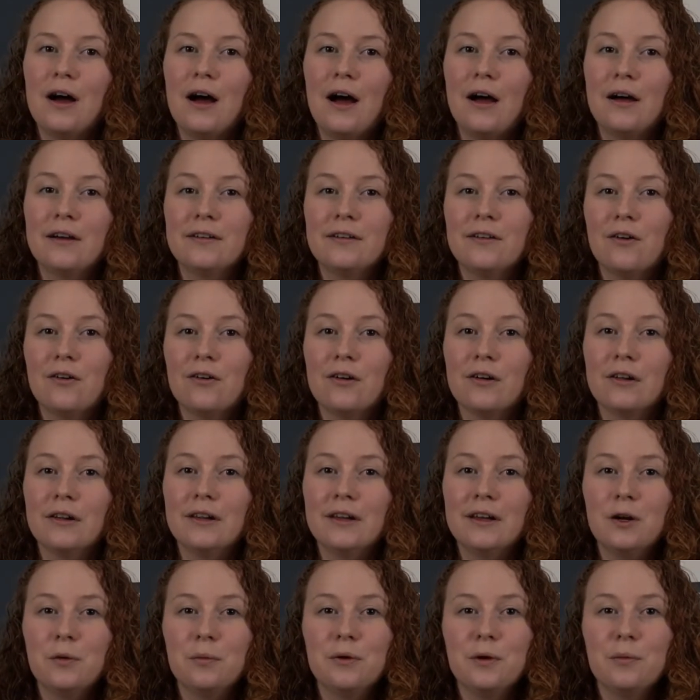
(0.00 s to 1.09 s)
I talk a
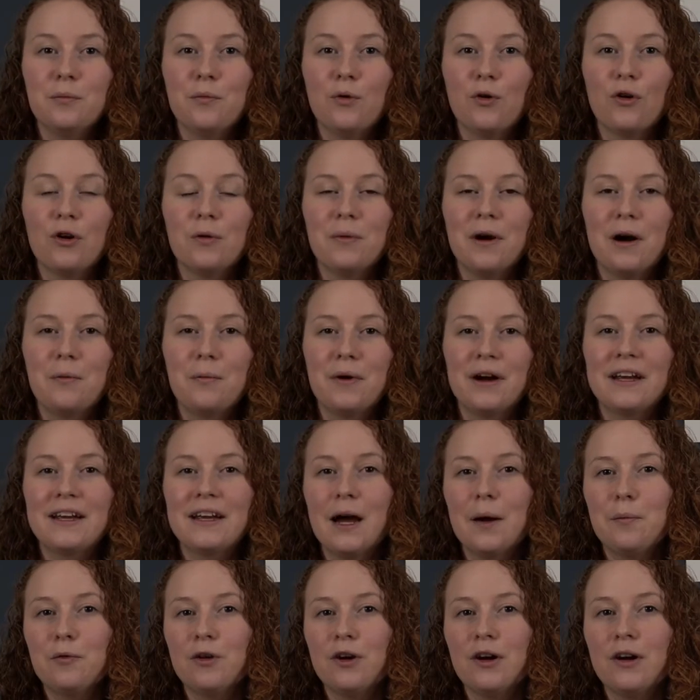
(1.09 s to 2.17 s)
little bit more about my
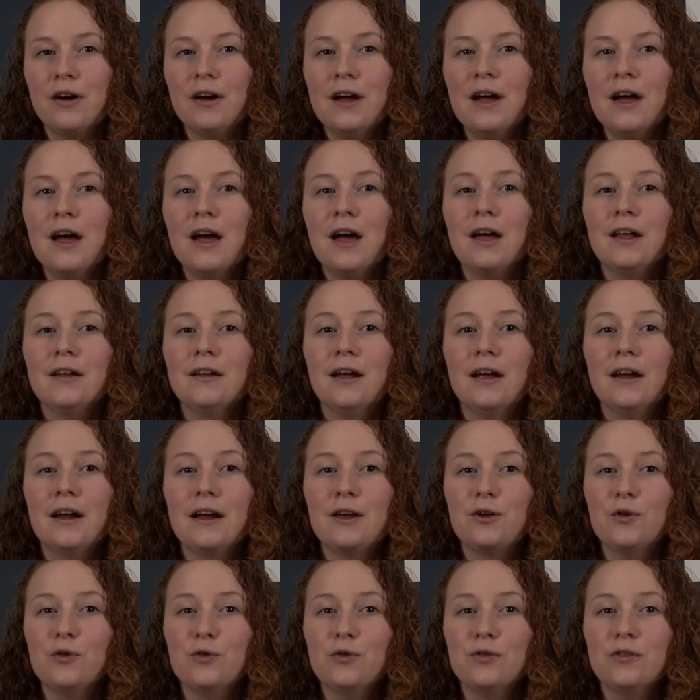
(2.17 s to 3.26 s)
camera that I
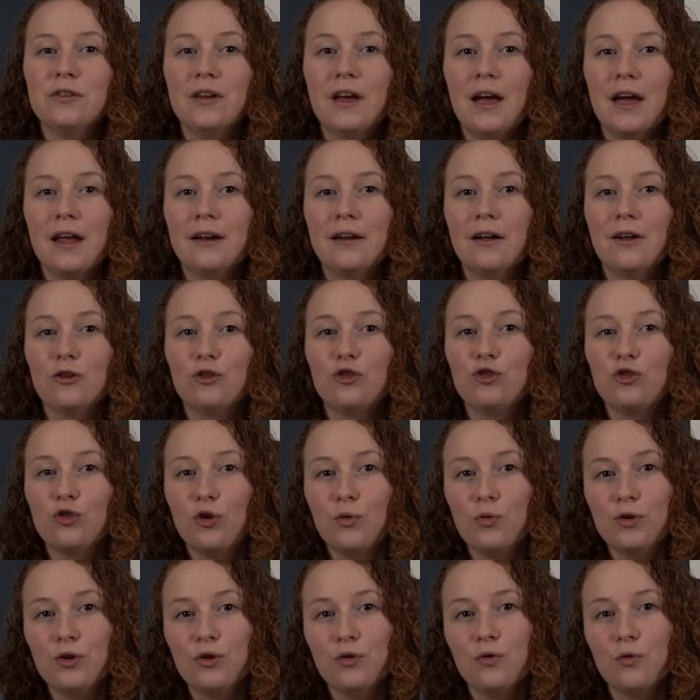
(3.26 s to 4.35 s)
use, and I'll
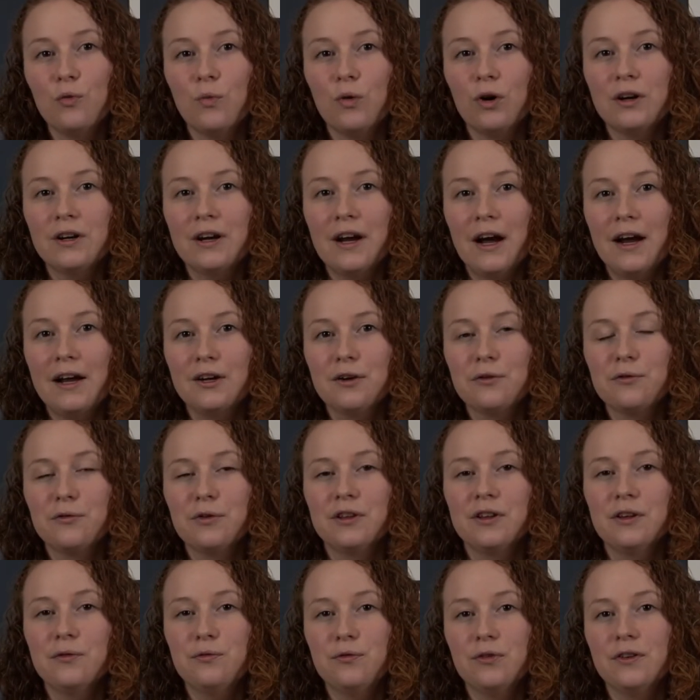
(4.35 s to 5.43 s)
show you what kind of a
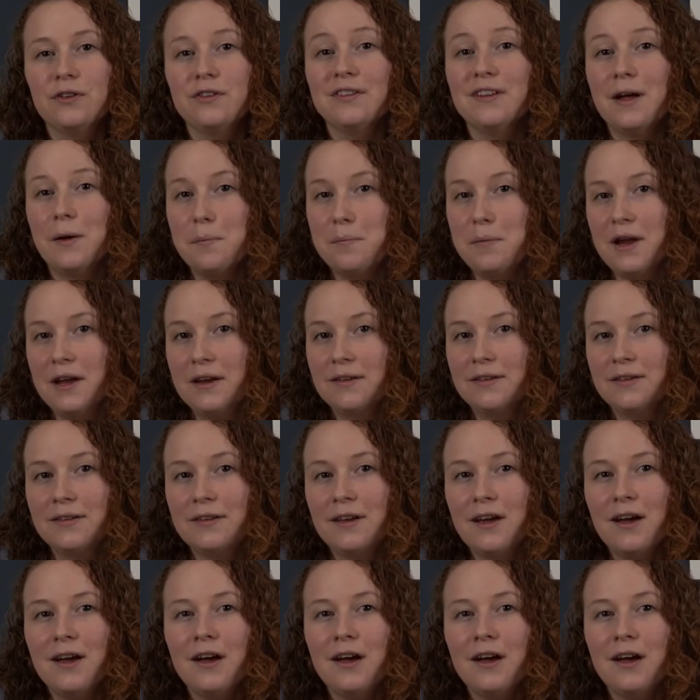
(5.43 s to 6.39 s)
difference that makes.